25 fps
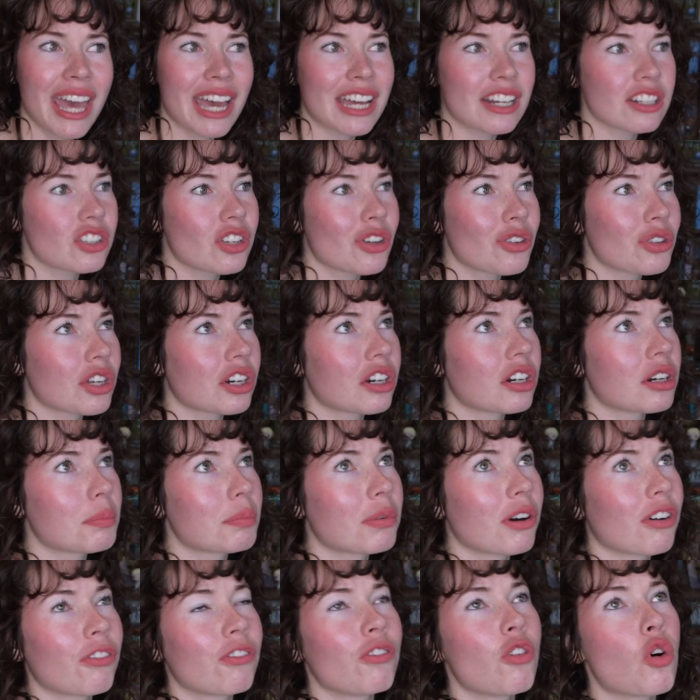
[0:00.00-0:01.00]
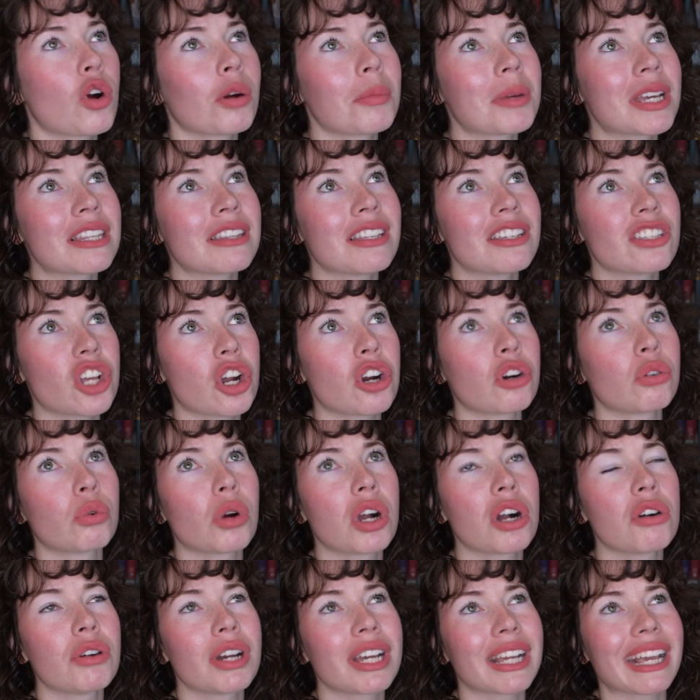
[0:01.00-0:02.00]
And so they're performing these
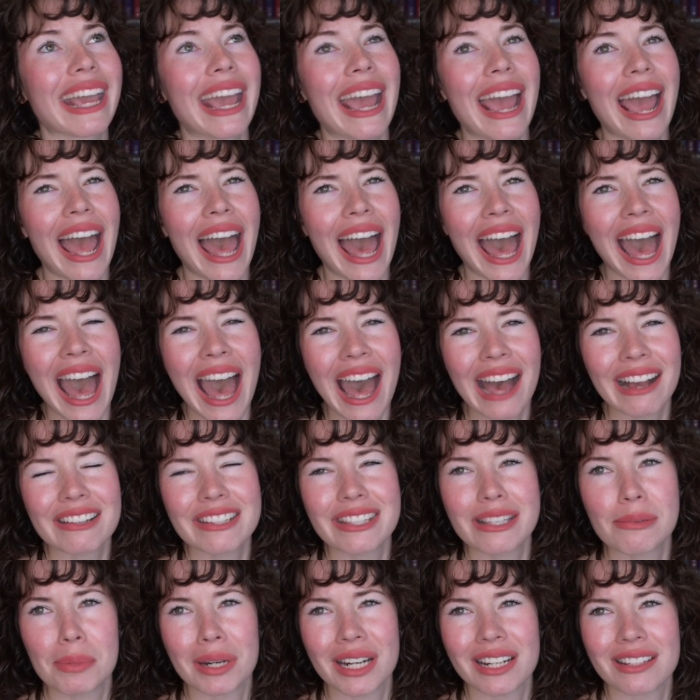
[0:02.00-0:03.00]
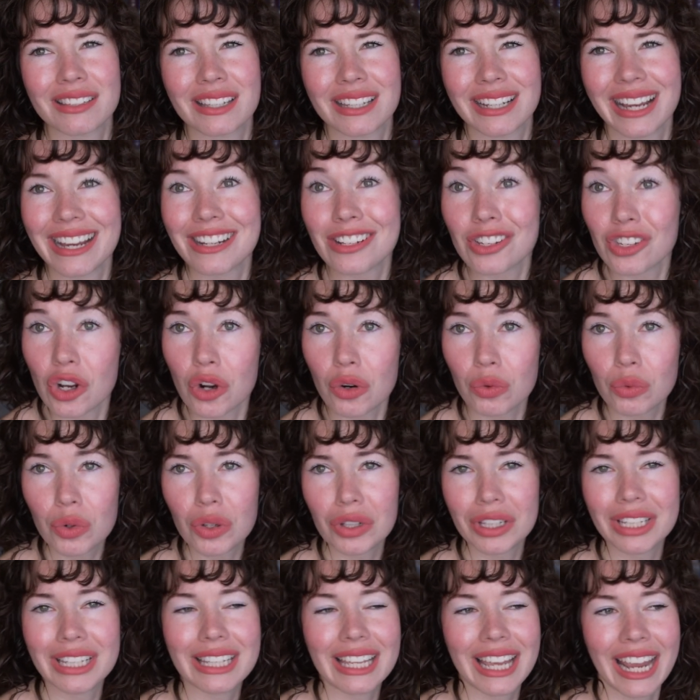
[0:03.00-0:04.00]
heroic acts, but it's like, I don't
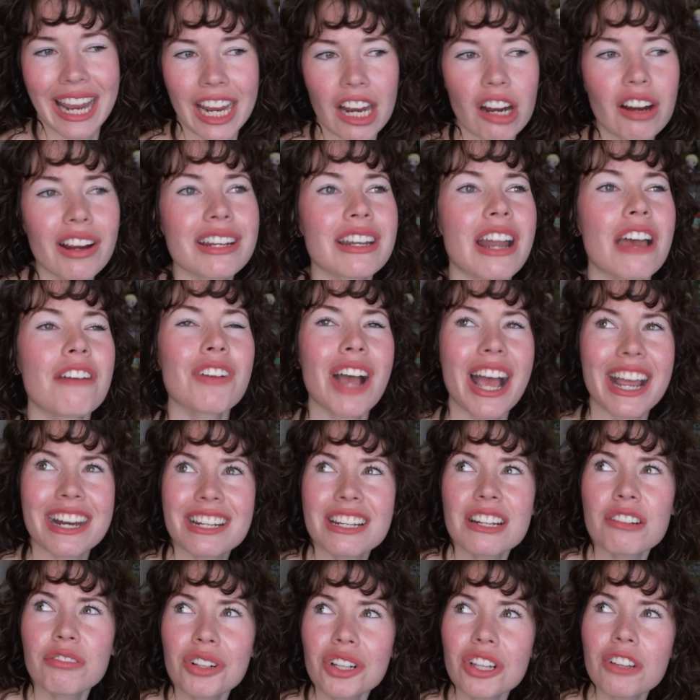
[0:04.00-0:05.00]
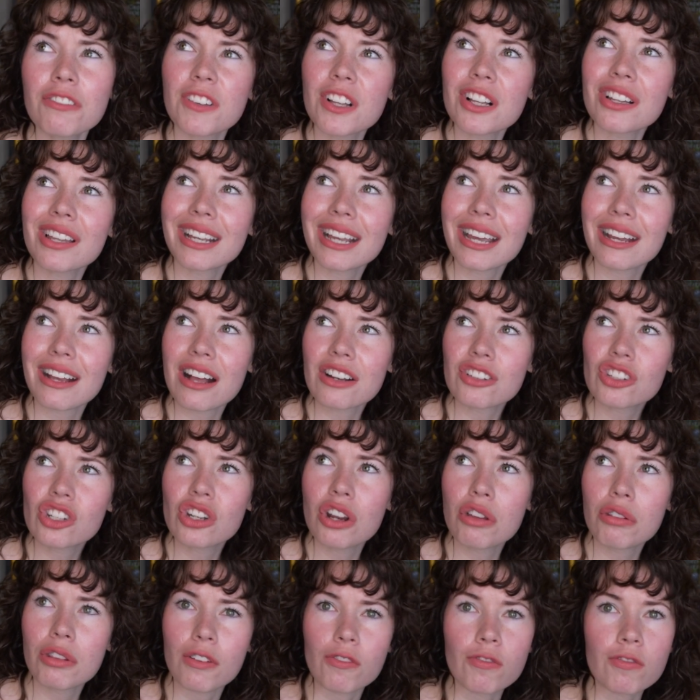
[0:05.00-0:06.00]
really care. And I didn't really feel like I got to
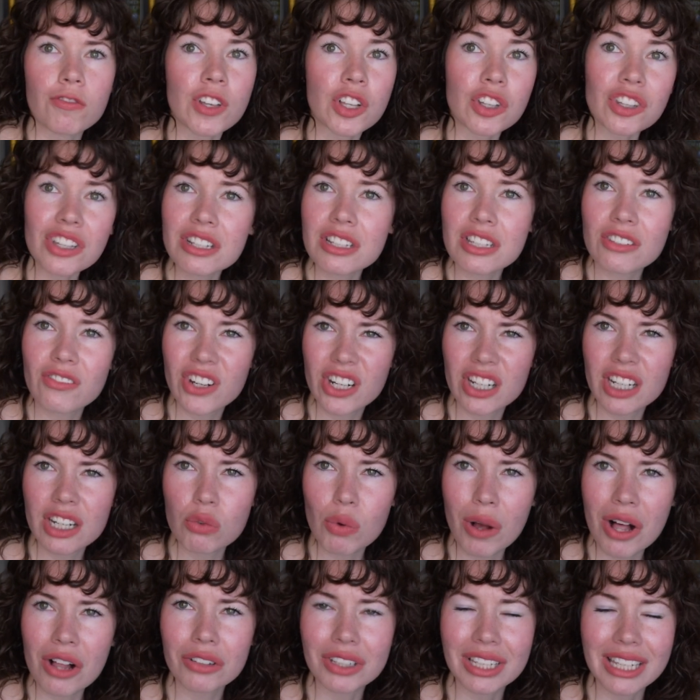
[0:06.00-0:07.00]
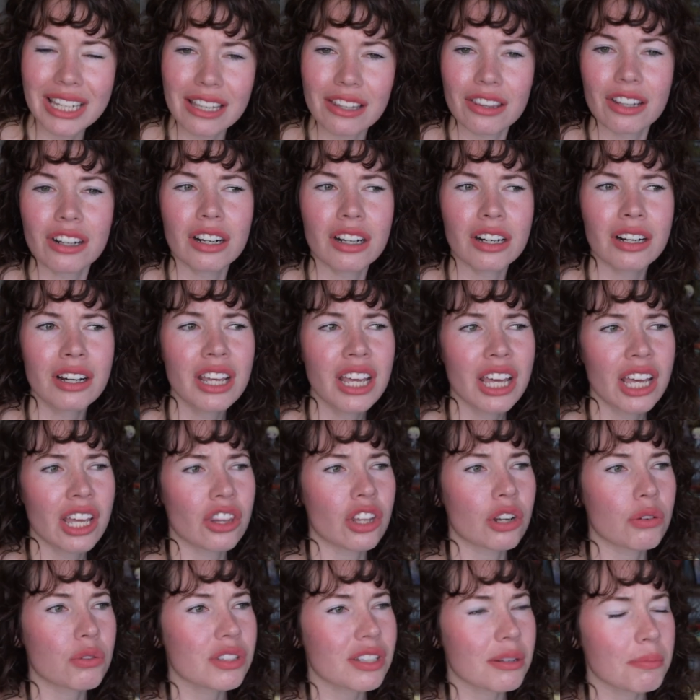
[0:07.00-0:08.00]
know the villains very well either.
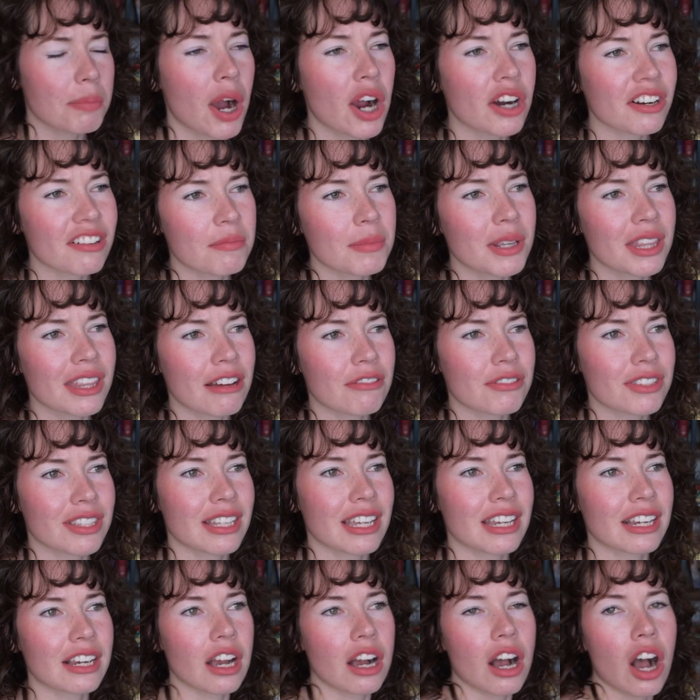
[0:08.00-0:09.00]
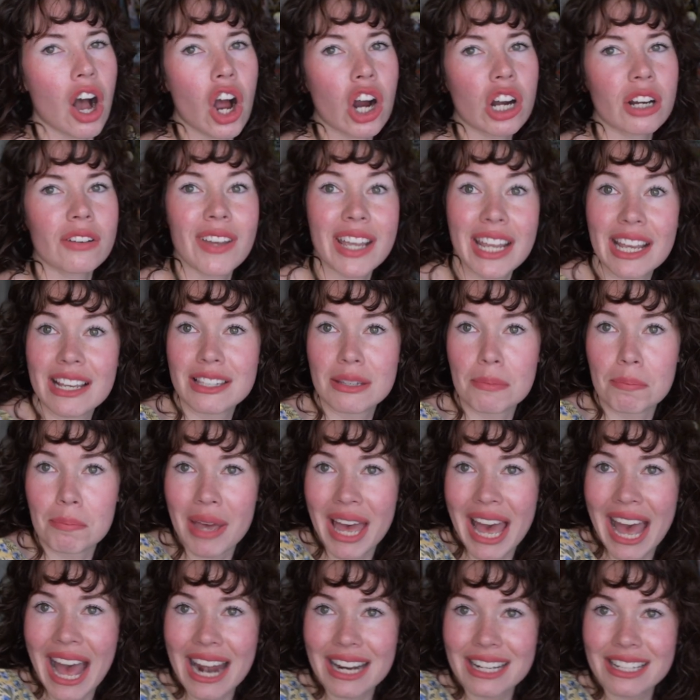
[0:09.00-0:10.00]
There was a part of me that was like, are they as
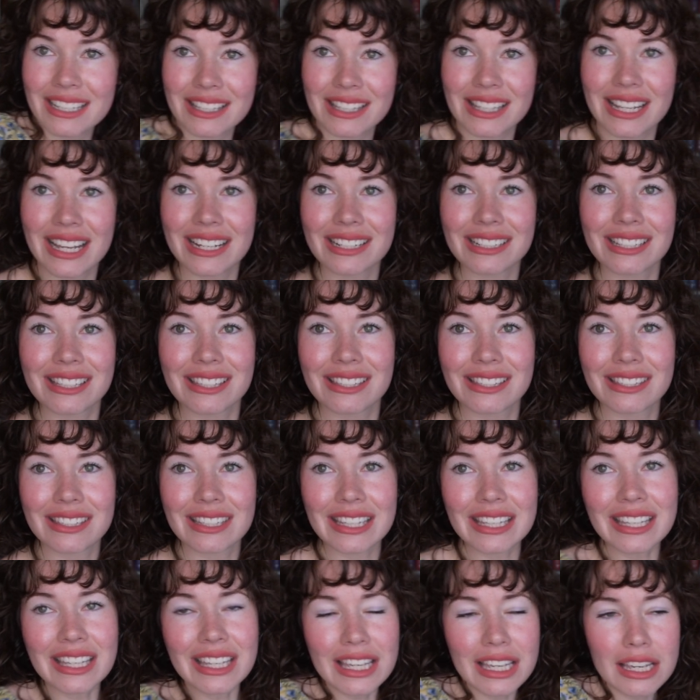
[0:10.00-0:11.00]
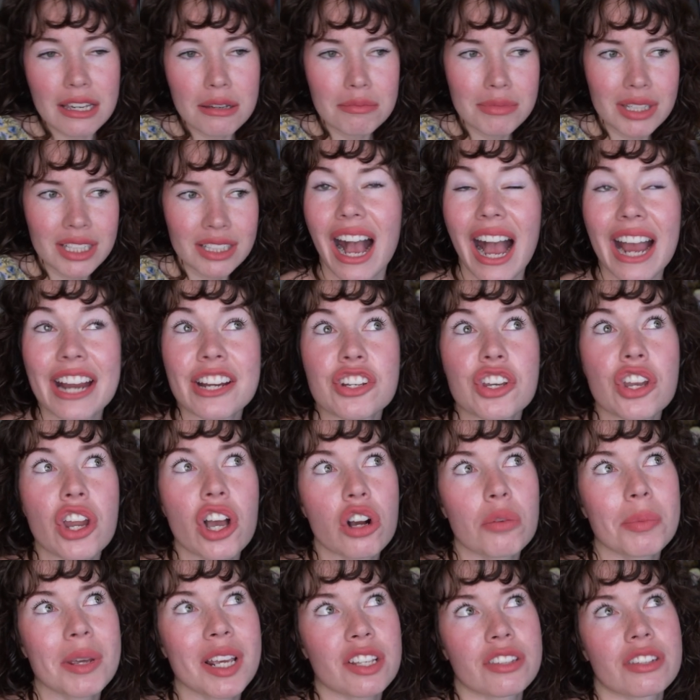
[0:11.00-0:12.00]
bad as they seem? I
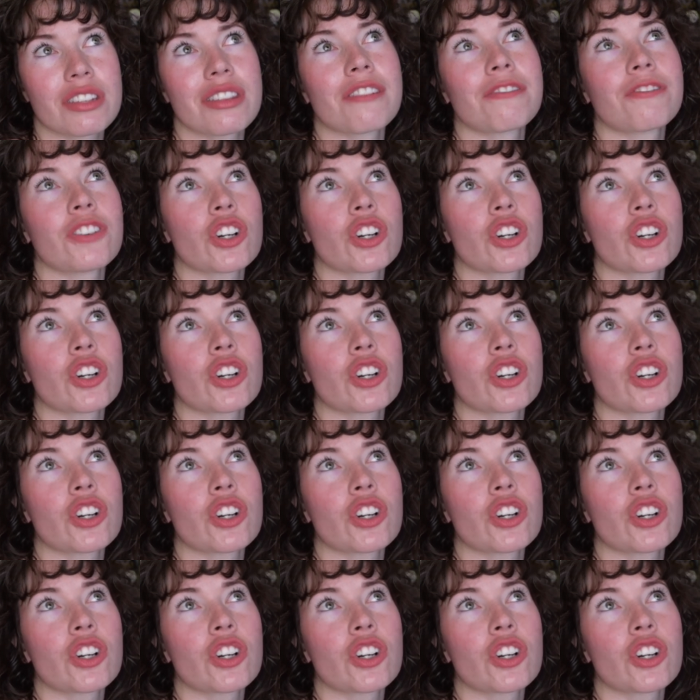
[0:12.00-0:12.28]
know because of the